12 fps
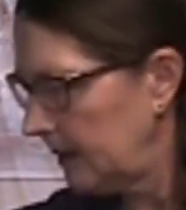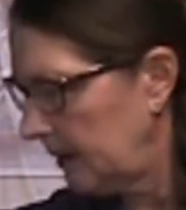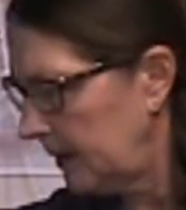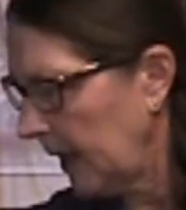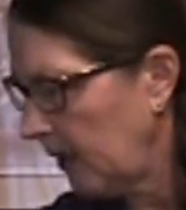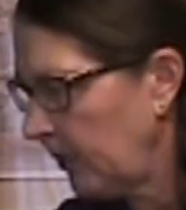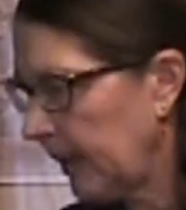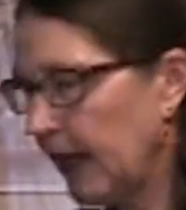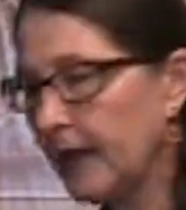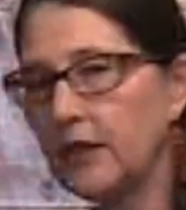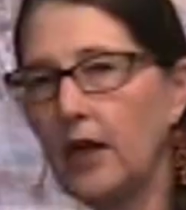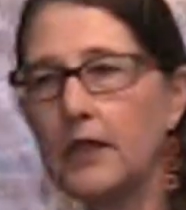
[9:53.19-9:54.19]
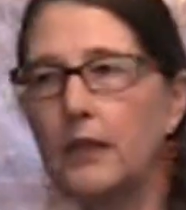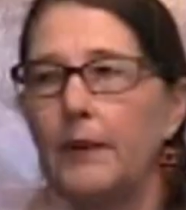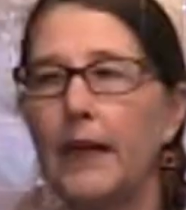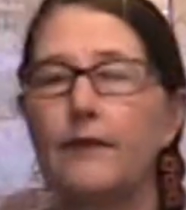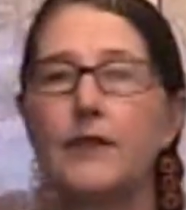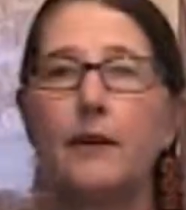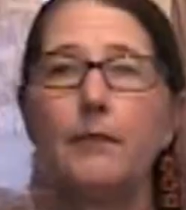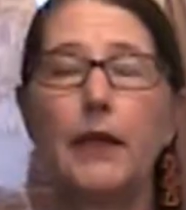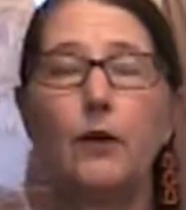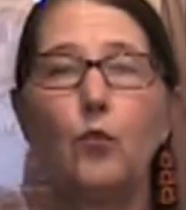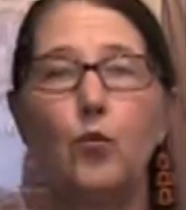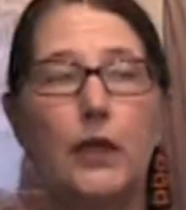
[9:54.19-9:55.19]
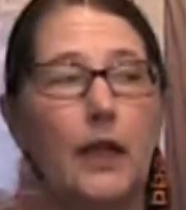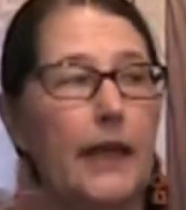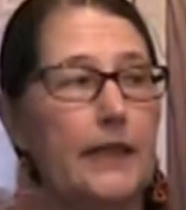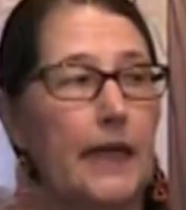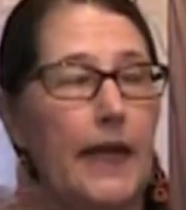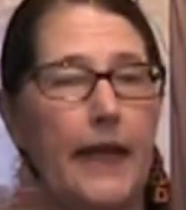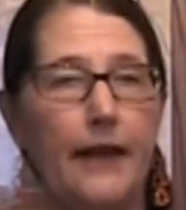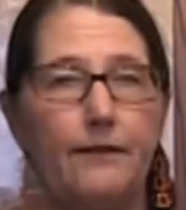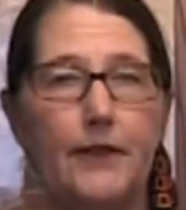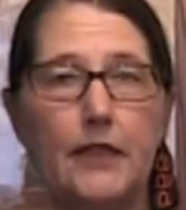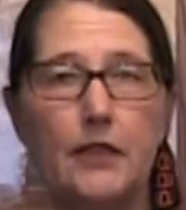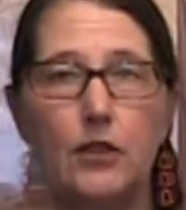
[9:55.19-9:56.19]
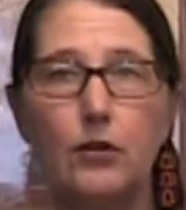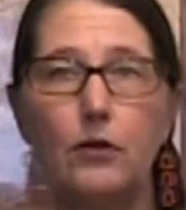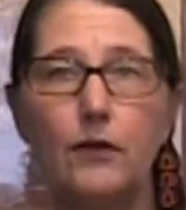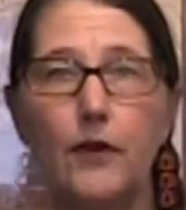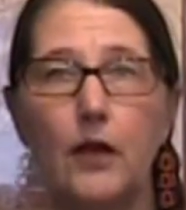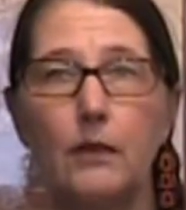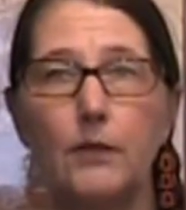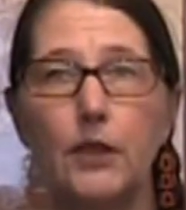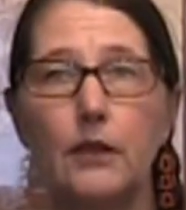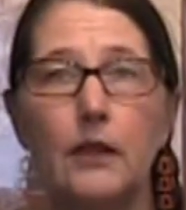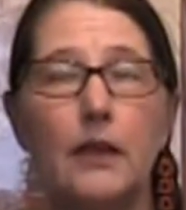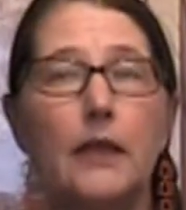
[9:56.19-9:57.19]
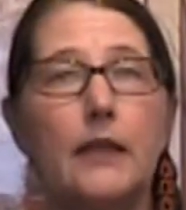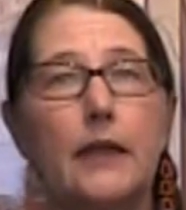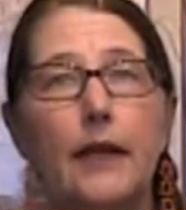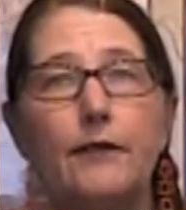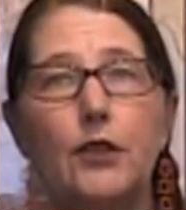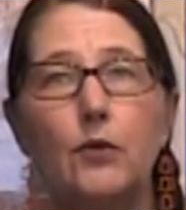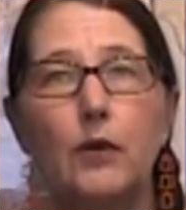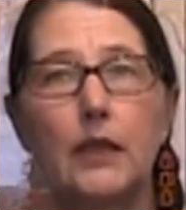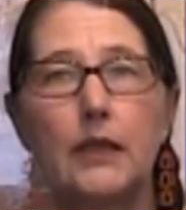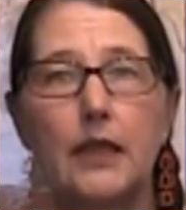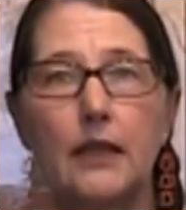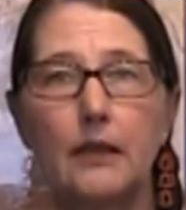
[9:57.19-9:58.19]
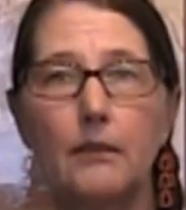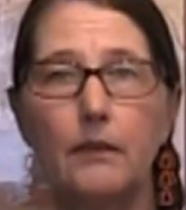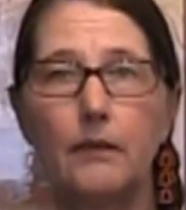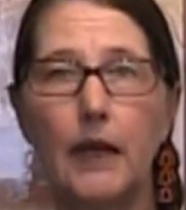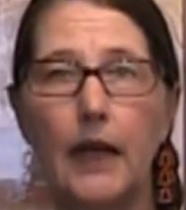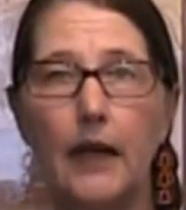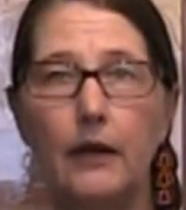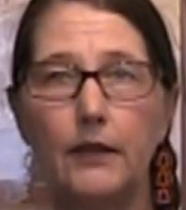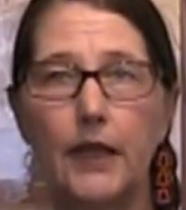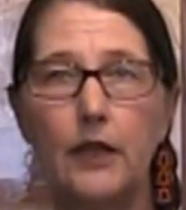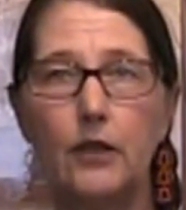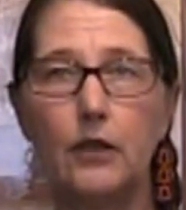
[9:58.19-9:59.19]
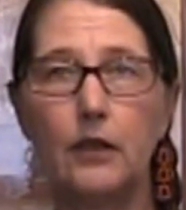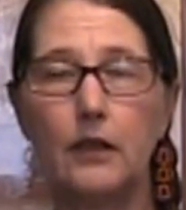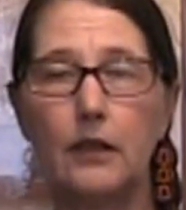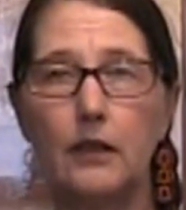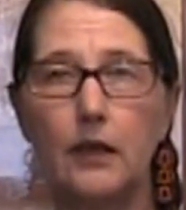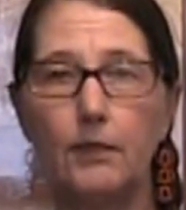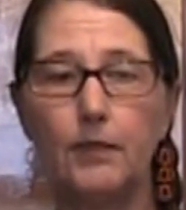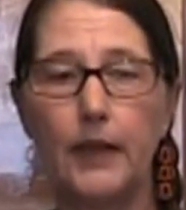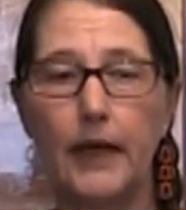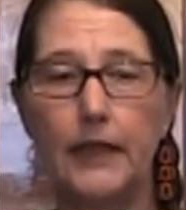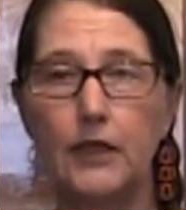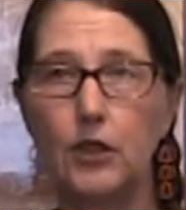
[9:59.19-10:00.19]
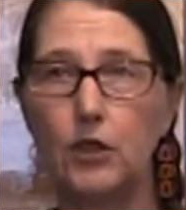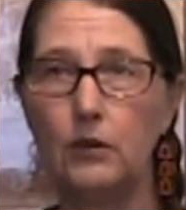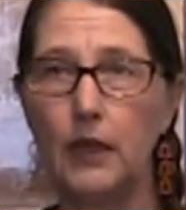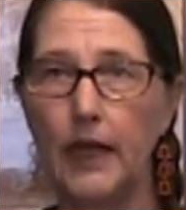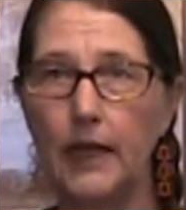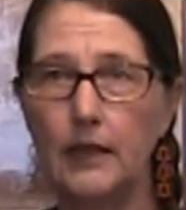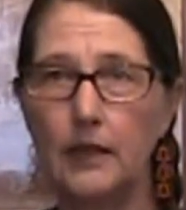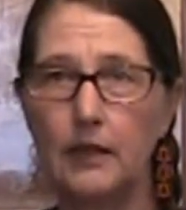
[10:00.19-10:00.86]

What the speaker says: Now, we had talked about if somebody would like to have this suit of armor. David, you want to tell them how they could apply to do that?